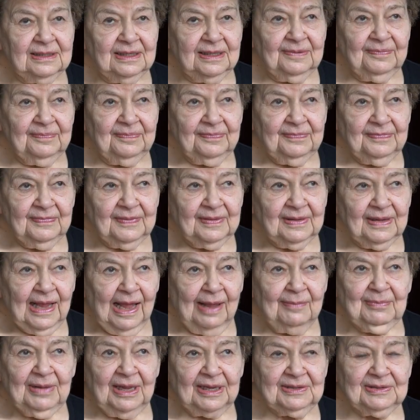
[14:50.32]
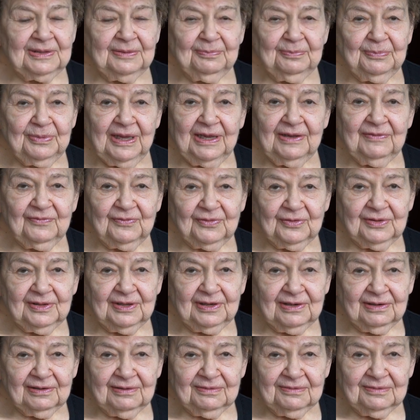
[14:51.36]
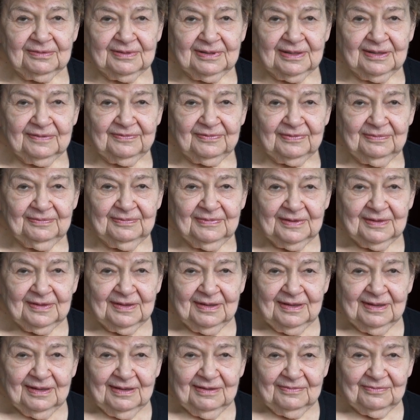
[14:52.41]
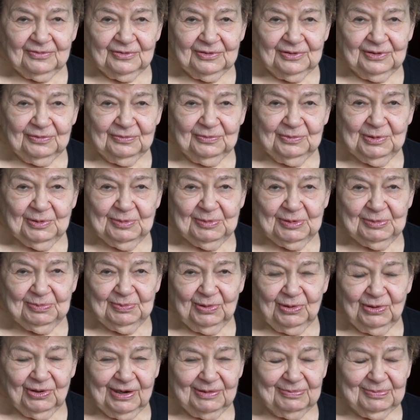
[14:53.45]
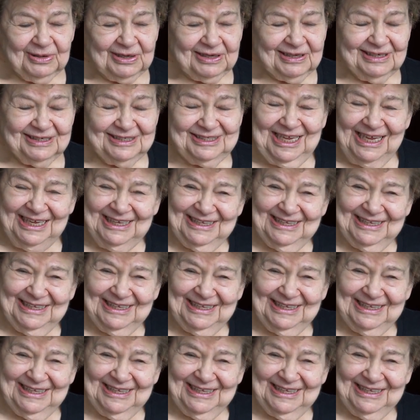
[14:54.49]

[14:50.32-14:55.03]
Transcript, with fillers: um, I made them pay for their, uh, for their room and board because